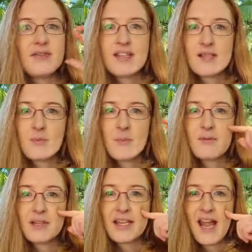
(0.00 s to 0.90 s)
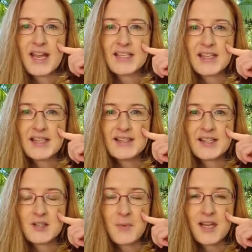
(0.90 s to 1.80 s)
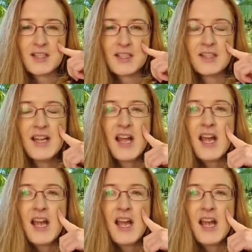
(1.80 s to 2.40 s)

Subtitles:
this would be really handy in this situation.